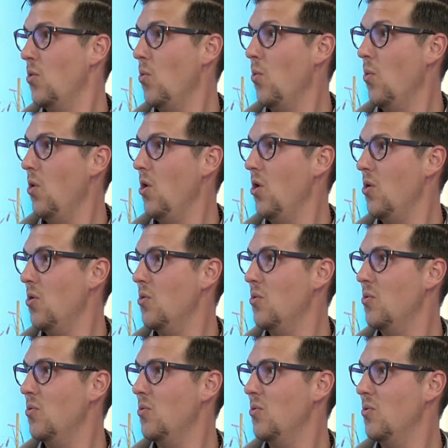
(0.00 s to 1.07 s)

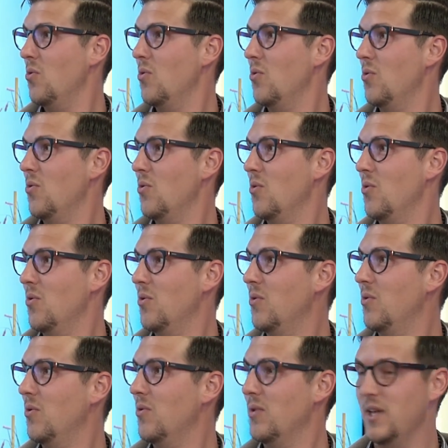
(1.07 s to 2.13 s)
Whoa.
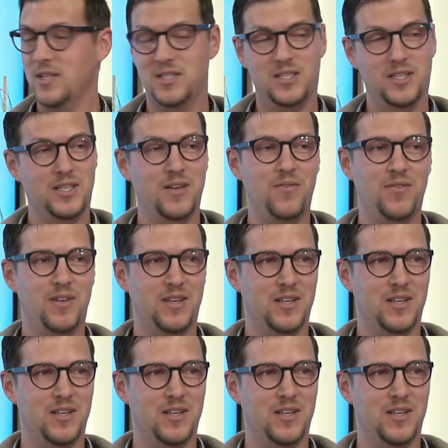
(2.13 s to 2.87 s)
That's significant.